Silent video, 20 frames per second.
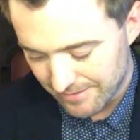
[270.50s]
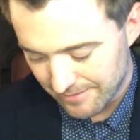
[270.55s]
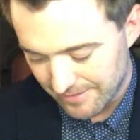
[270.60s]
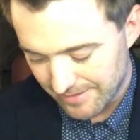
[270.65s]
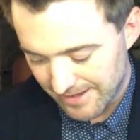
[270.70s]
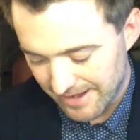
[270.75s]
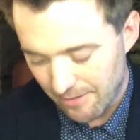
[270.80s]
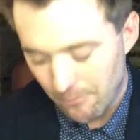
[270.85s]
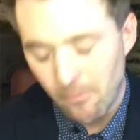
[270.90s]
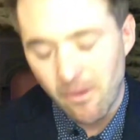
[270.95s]

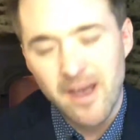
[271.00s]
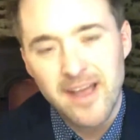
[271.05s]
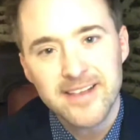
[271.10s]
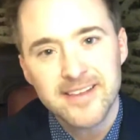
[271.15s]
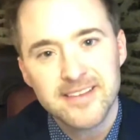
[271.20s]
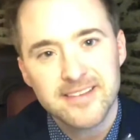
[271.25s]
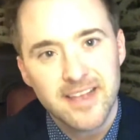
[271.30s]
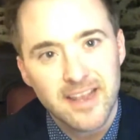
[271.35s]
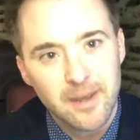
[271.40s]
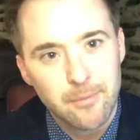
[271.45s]
Now, why
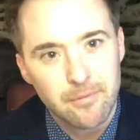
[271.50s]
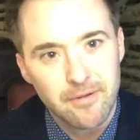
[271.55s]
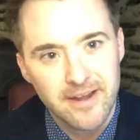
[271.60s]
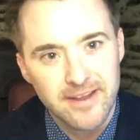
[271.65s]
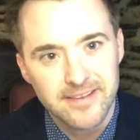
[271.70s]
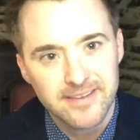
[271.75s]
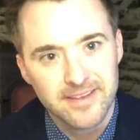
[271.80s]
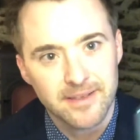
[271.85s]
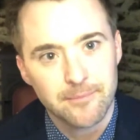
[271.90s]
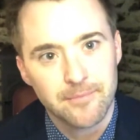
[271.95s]

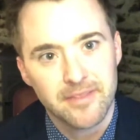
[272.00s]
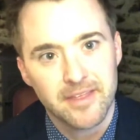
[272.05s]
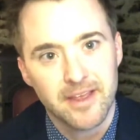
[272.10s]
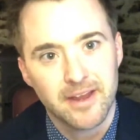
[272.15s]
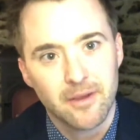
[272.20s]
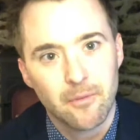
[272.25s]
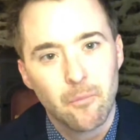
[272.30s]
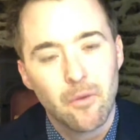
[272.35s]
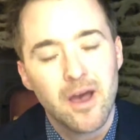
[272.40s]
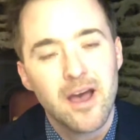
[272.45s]
celebrate something?
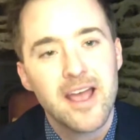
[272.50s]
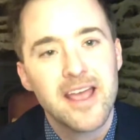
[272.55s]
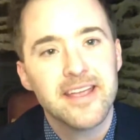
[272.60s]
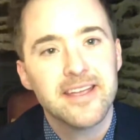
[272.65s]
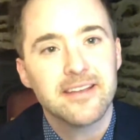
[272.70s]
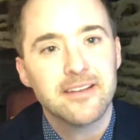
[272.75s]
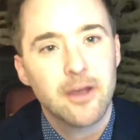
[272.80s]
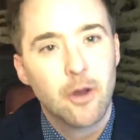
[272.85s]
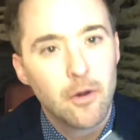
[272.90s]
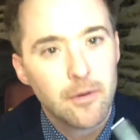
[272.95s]

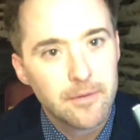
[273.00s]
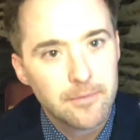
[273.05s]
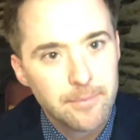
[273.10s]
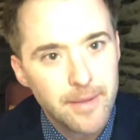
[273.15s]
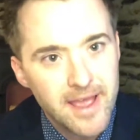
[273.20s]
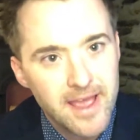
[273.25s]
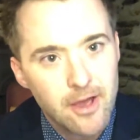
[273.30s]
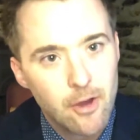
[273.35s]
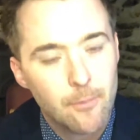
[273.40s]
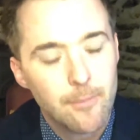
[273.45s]
Why
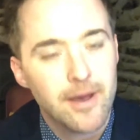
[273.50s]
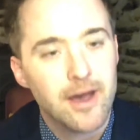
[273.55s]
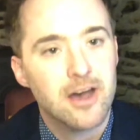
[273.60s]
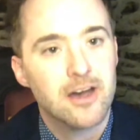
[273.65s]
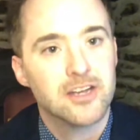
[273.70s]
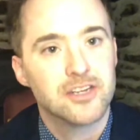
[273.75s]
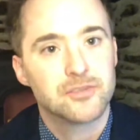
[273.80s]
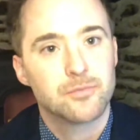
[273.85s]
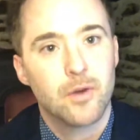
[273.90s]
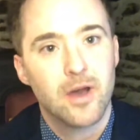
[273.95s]
pay
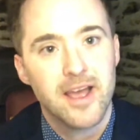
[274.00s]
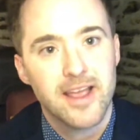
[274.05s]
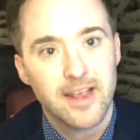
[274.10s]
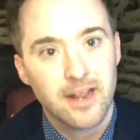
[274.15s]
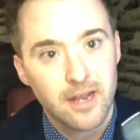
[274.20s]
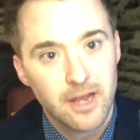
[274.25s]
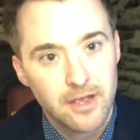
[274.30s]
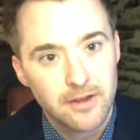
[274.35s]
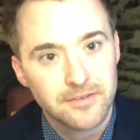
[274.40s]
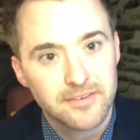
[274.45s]
homage? Why
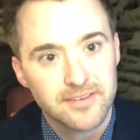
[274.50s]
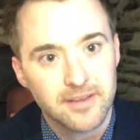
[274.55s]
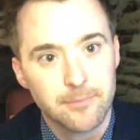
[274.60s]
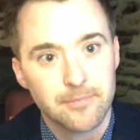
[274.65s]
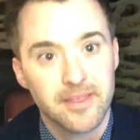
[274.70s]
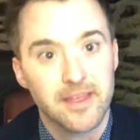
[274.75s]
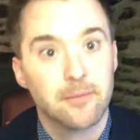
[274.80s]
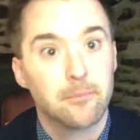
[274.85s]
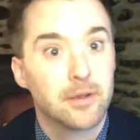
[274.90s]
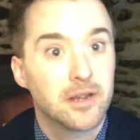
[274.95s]
clone
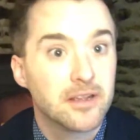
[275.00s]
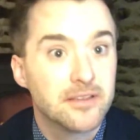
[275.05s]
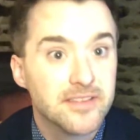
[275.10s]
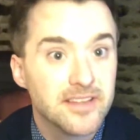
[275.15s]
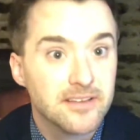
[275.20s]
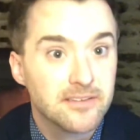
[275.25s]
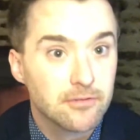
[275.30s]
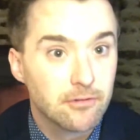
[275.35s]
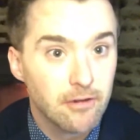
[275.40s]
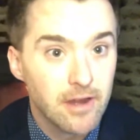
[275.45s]
something? Because
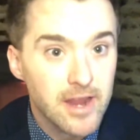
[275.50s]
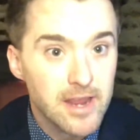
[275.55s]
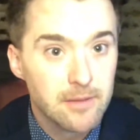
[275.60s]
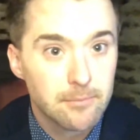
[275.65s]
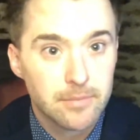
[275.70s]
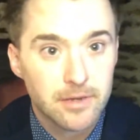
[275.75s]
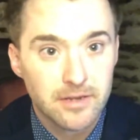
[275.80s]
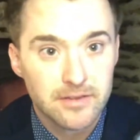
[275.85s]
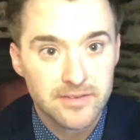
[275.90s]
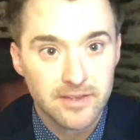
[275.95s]
it's great,
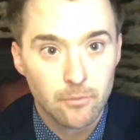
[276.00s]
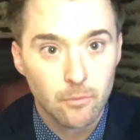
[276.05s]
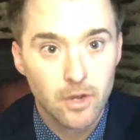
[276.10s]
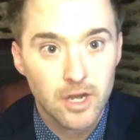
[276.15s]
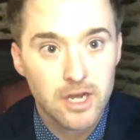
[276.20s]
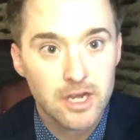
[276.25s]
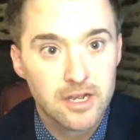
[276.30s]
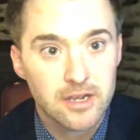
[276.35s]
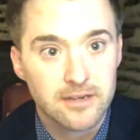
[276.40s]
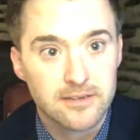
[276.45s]
because it
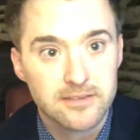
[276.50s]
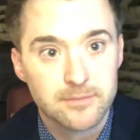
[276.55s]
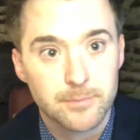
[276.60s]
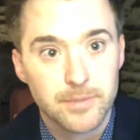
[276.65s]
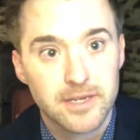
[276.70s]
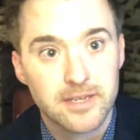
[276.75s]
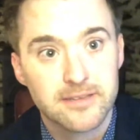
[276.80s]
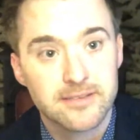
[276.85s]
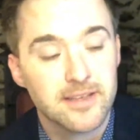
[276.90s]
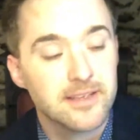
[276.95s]
works,
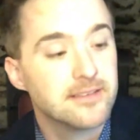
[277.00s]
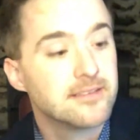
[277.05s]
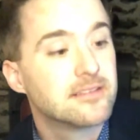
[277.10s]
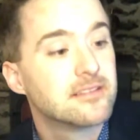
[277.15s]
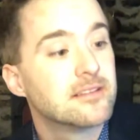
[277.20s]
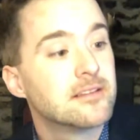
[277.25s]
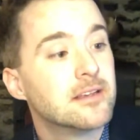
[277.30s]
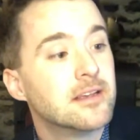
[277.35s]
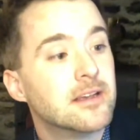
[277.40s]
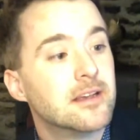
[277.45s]
because
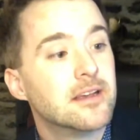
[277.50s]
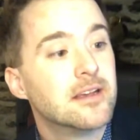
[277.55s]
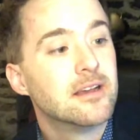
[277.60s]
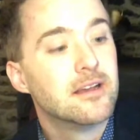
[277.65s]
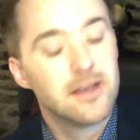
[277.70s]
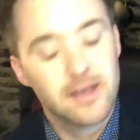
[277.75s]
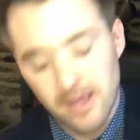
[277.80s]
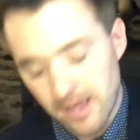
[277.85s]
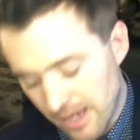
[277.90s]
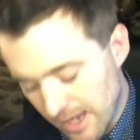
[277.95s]
it's
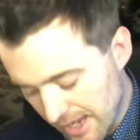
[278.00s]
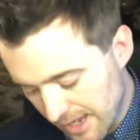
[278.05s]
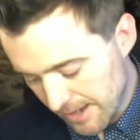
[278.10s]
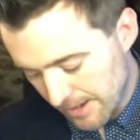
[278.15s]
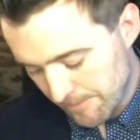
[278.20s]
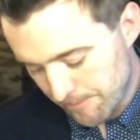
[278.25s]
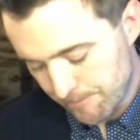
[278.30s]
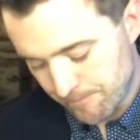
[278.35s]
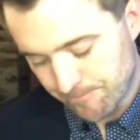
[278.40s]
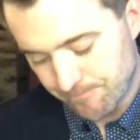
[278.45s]

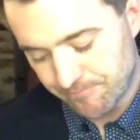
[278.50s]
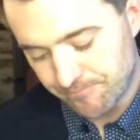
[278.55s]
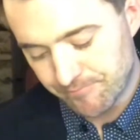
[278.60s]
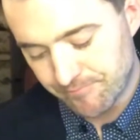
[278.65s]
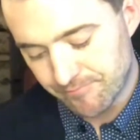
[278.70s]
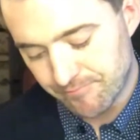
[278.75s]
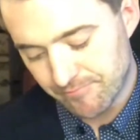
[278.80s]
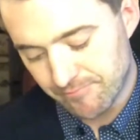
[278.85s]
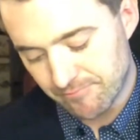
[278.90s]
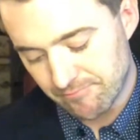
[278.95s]
um,
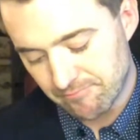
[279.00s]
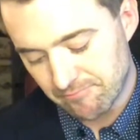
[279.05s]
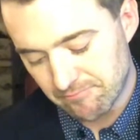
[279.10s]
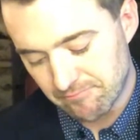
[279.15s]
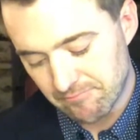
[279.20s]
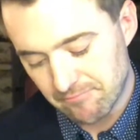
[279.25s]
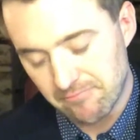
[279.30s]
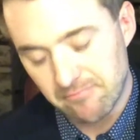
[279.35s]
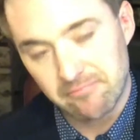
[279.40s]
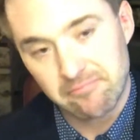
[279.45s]

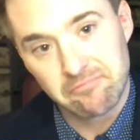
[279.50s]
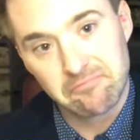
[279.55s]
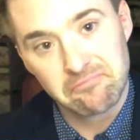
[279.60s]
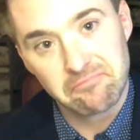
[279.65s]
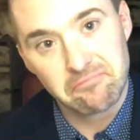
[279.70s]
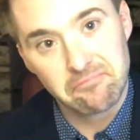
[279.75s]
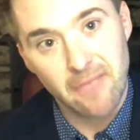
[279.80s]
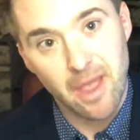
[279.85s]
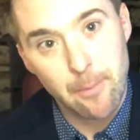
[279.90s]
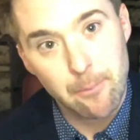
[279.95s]

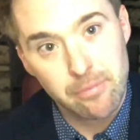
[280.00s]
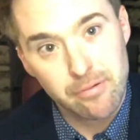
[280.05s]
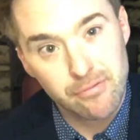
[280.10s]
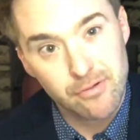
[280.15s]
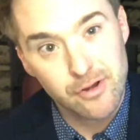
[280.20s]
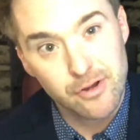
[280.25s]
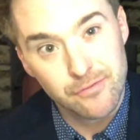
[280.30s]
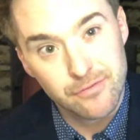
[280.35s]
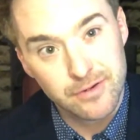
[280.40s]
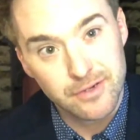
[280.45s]
a
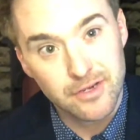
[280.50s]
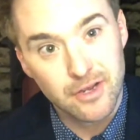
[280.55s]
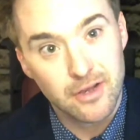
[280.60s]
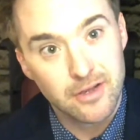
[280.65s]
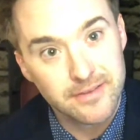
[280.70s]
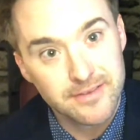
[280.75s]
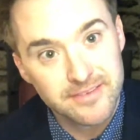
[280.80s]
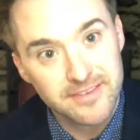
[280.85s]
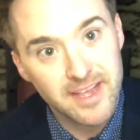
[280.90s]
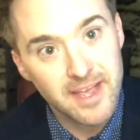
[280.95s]
proven
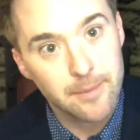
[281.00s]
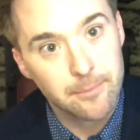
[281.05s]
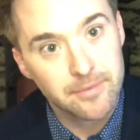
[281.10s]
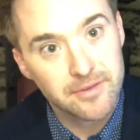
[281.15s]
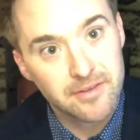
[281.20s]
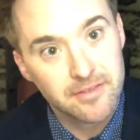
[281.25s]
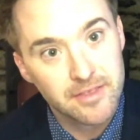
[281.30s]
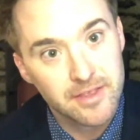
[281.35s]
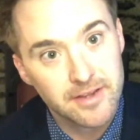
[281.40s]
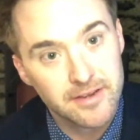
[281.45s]

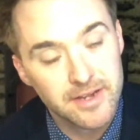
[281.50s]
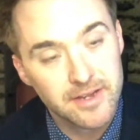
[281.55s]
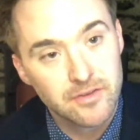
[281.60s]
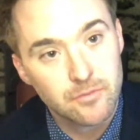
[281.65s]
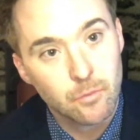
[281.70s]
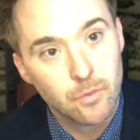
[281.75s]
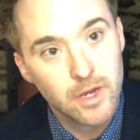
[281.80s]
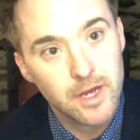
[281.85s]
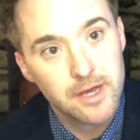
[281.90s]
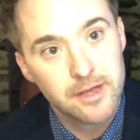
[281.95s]
concept that is
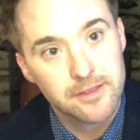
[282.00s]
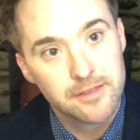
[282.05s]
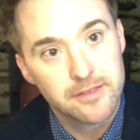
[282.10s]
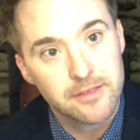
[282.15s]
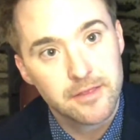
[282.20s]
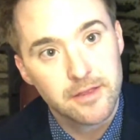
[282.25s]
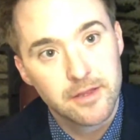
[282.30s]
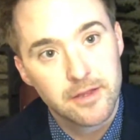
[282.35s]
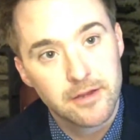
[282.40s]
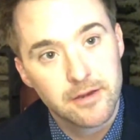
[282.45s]
worth
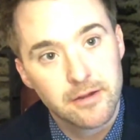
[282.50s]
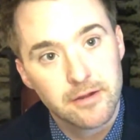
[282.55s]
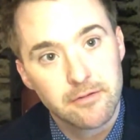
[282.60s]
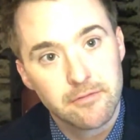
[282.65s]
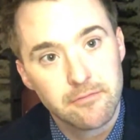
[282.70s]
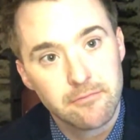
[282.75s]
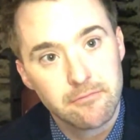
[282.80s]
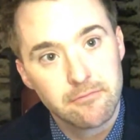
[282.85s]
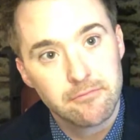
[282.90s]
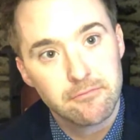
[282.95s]

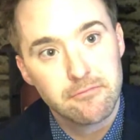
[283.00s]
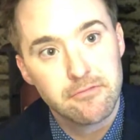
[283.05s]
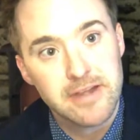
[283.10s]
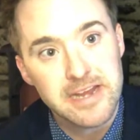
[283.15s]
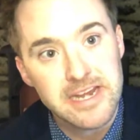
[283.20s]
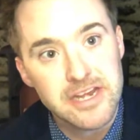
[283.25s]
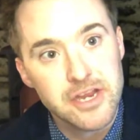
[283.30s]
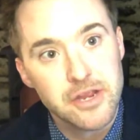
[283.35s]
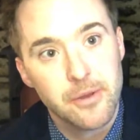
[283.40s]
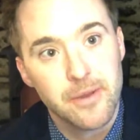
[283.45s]

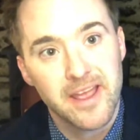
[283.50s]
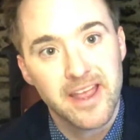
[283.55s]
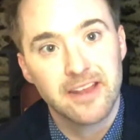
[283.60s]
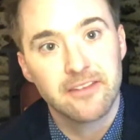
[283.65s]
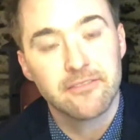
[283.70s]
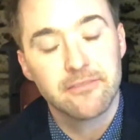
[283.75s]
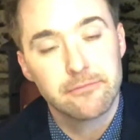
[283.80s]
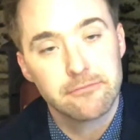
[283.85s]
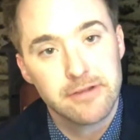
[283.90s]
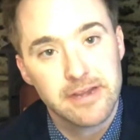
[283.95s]

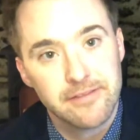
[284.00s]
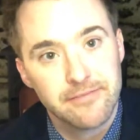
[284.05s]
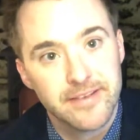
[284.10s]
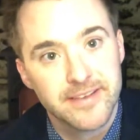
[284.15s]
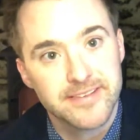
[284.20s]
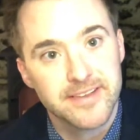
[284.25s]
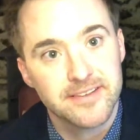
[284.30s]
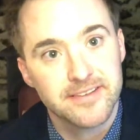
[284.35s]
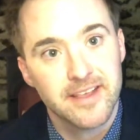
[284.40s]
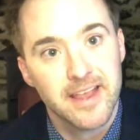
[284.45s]
renewing,
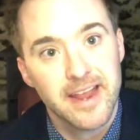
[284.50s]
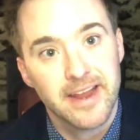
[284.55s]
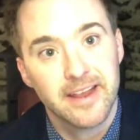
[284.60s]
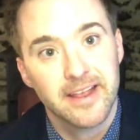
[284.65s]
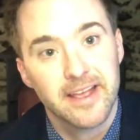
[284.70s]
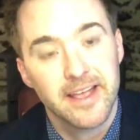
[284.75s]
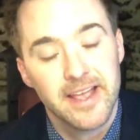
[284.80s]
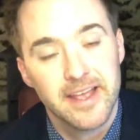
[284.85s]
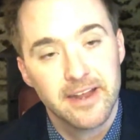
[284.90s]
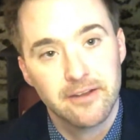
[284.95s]
revisiting
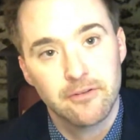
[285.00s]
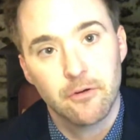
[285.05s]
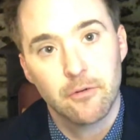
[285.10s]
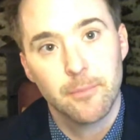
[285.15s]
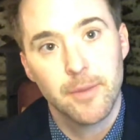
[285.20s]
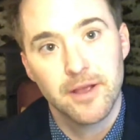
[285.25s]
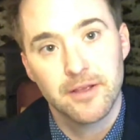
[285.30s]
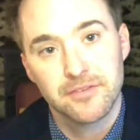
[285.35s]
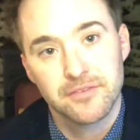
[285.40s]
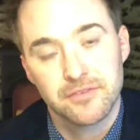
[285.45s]
in
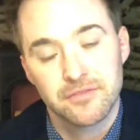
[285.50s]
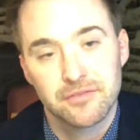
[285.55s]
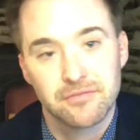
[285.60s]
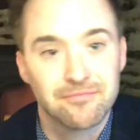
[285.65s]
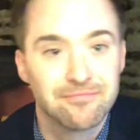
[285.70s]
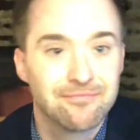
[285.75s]
almost